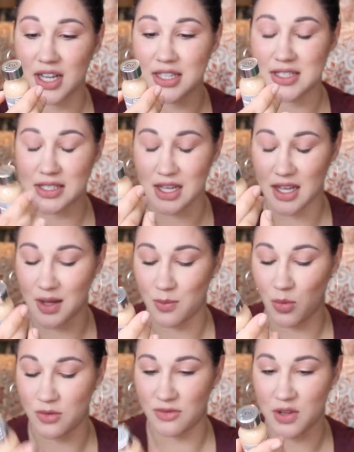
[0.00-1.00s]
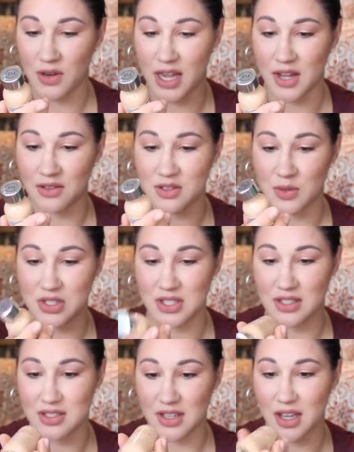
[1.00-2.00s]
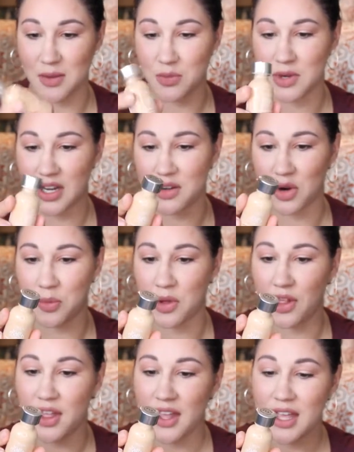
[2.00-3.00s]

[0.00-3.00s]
It's 1 fluid ounce, which is pretty normal,